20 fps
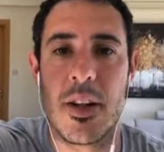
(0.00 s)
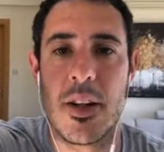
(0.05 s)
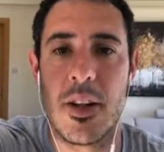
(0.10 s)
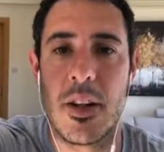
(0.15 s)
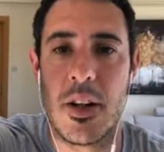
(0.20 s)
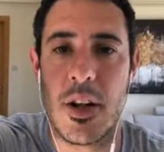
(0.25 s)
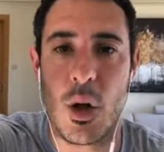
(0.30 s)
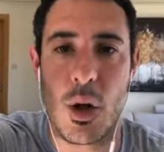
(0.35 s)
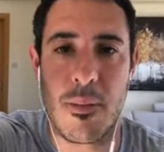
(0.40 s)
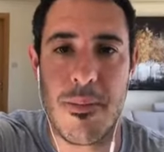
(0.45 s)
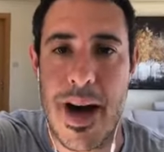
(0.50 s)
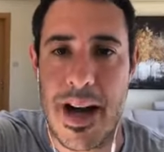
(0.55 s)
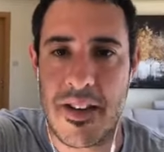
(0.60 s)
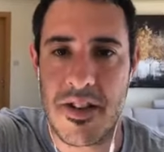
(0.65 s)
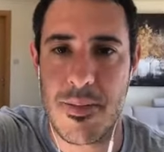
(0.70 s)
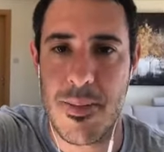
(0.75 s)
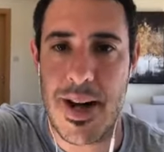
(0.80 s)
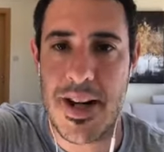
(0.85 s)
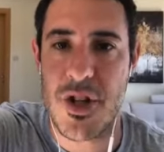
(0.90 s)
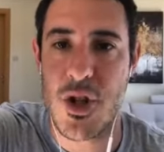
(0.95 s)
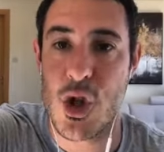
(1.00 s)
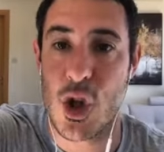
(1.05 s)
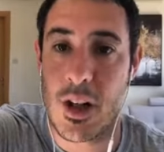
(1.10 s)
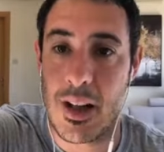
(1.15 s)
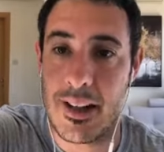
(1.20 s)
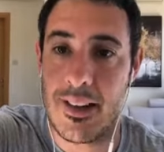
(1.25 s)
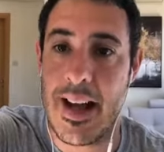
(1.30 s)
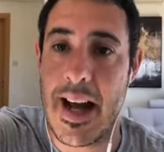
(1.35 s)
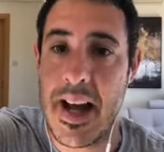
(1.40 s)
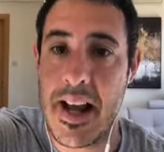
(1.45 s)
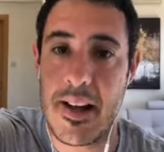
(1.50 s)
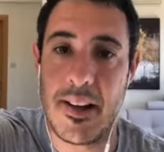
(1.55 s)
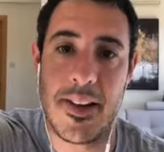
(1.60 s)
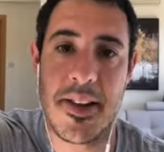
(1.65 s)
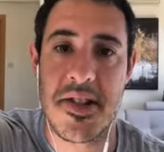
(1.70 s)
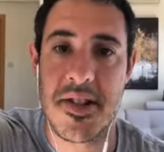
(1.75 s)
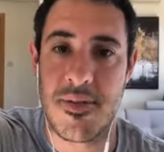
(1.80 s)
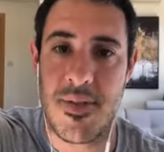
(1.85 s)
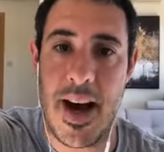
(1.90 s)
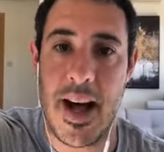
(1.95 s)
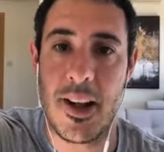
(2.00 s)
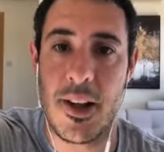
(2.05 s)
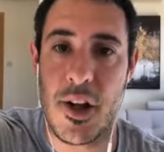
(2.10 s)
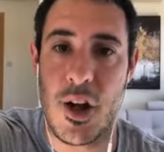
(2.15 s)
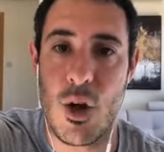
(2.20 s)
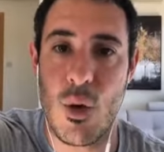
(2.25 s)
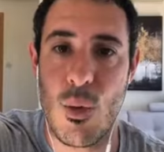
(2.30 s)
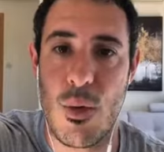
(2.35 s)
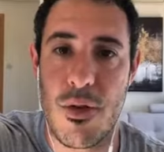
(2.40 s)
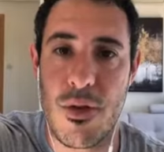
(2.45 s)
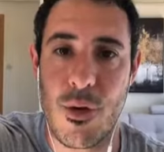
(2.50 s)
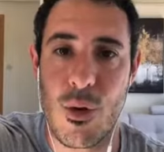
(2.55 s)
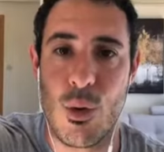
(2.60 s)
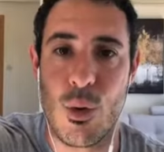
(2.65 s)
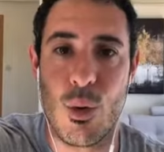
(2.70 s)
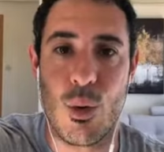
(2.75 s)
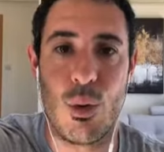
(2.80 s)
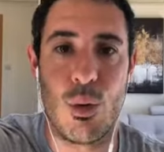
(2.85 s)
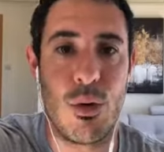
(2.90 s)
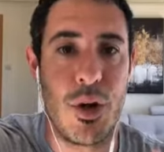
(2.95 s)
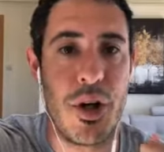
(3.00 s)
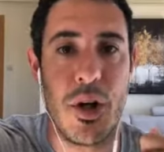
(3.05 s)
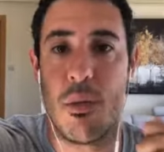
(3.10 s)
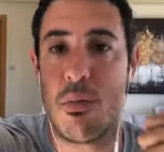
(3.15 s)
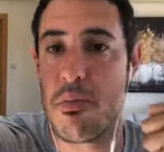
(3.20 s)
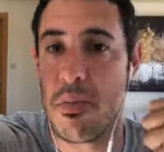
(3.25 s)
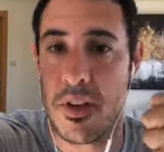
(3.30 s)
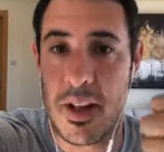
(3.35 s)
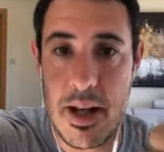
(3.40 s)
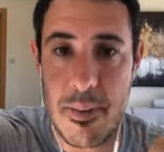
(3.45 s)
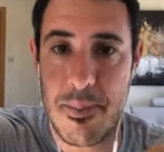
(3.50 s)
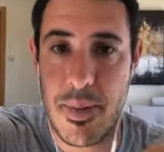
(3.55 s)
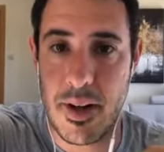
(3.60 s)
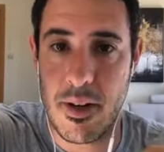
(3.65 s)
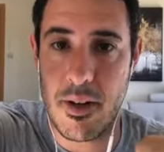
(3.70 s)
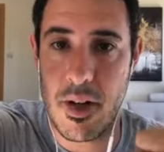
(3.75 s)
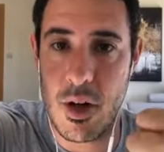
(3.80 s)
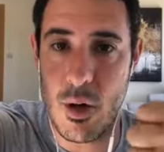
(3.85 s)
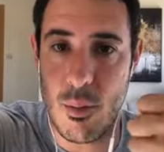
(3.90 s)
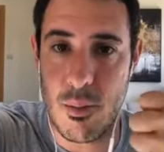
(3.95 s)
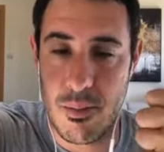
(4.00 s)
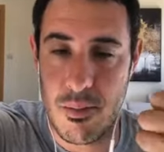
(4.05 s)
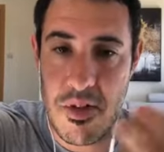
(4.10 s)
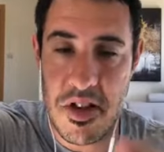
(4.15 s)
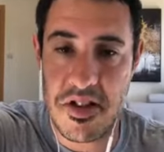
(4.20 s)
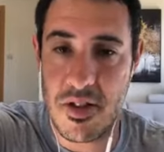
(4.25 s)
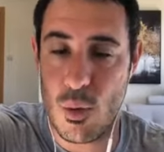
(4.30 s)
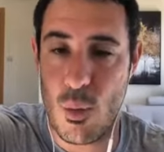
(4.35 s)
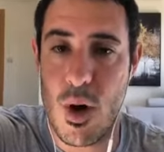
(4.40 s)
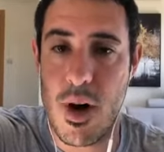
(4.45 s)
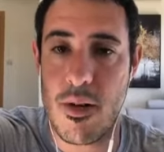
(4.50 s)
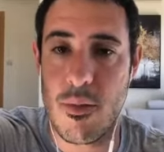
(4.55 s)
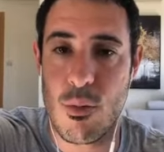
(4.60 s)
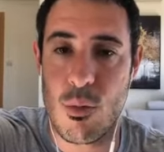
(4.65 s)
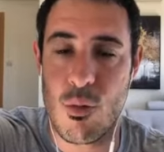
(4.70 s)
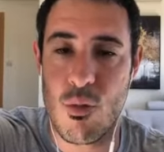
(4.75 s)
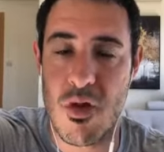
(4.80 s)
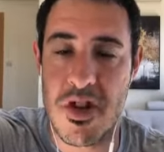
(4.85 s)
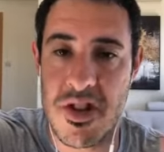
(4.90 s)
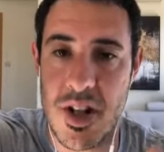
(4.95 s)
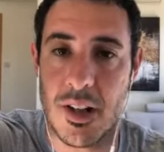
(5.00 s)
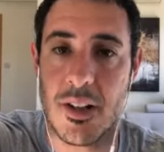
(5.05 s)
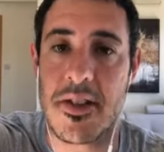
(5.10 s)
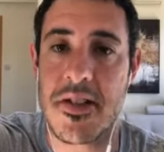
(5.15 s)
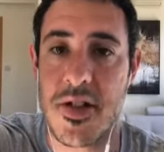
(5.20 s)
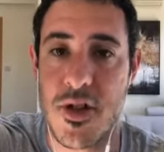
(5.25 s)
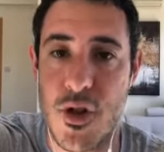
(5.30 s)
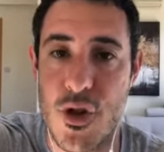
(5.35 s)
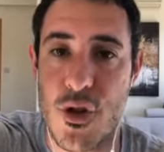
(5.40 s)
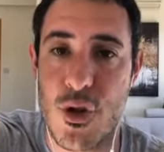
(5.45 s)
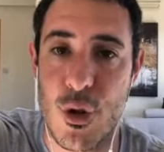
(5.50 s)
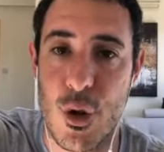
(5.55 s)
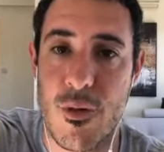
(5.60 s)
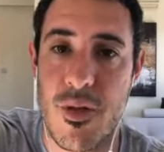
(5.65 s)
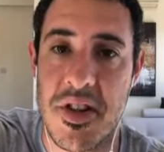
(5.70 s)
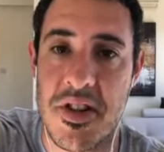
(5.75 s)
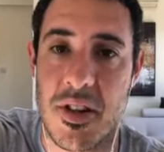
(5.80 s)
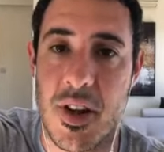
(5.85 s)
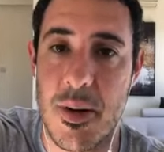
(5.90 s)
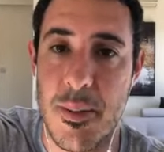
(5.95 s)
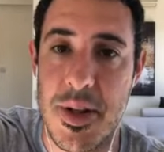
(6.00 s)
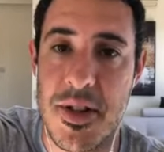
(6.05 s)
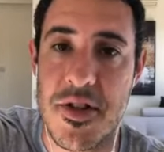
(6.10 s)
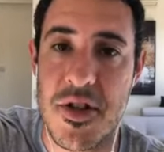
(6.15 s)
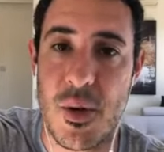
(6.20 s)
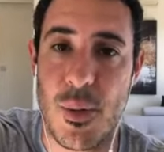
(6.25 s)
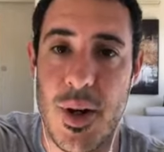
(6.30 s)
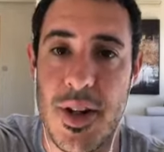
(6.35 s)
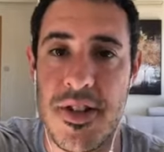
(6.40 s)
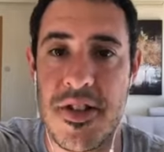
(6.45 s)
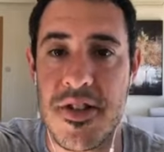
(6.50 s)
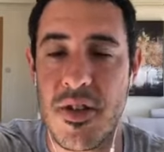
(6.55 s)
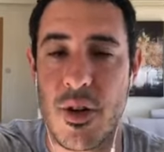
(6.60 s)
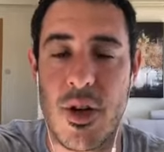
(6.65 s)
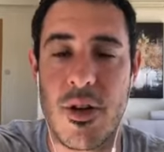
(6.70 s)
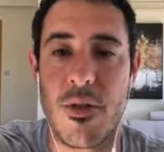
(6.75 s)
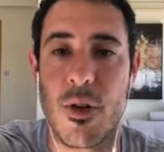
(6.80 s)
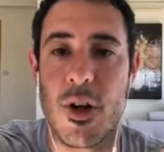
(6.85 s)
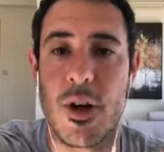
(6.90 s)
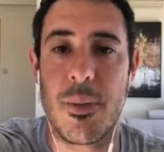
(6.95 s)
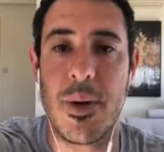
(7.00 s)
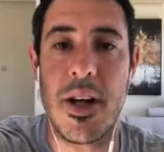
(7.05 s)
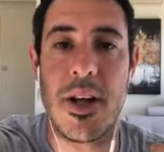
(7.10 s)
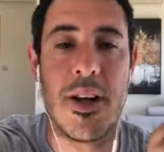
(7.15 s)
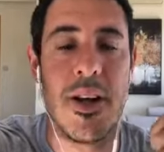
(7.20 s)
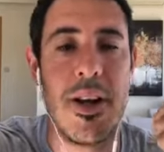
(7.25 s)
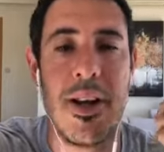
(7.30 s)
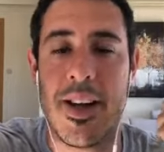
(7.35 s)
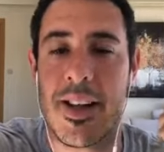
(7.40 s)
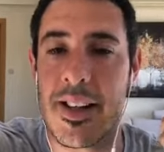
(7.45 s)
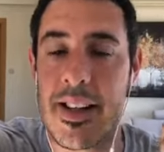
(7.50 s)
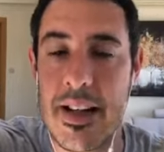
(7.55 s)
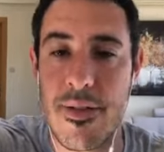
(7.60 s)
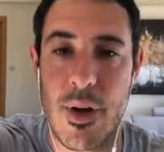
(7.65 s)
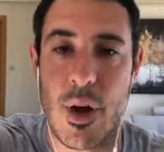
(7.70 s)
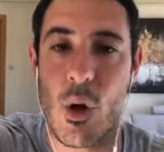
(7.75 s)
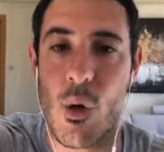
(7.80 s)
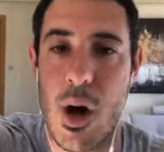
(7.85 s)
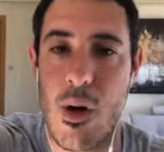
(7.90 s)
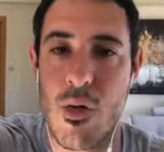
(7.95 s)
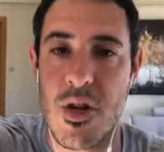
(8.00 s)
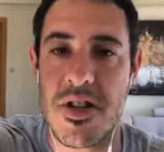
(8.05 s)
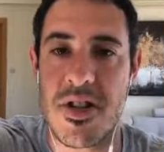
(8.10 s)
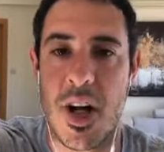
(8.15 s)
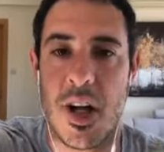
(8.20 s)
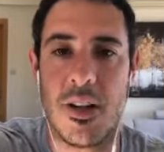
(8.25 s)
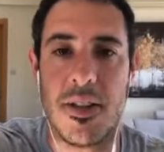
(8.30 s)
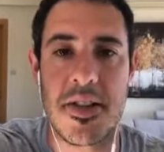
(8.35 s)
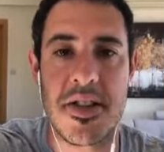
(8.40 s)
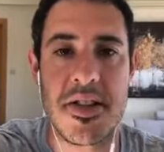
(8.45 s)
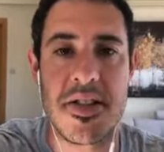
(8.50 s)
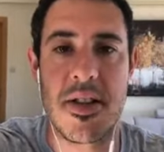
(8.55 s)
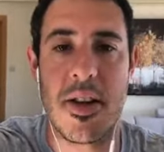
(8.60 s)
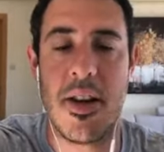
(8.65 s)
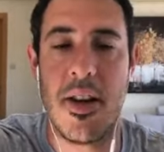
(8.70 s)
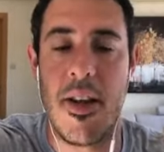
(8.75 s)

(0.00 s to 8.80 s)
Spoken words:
you can maximize your client list value through, keeping, this is where results and service come into it. So you've got to be giving great results.